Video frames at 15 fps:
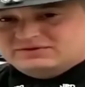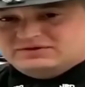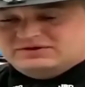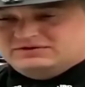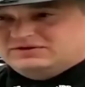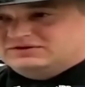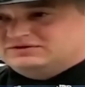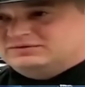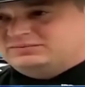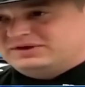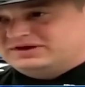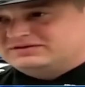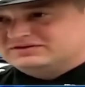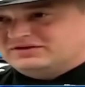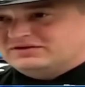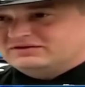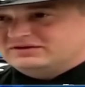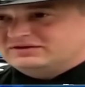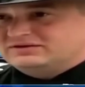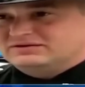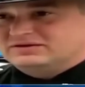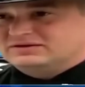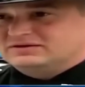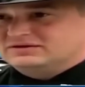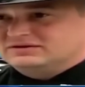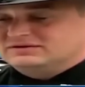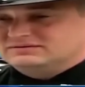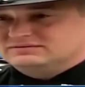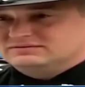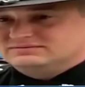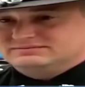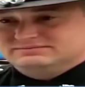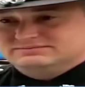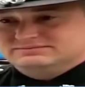Police Chief Alan Borms told media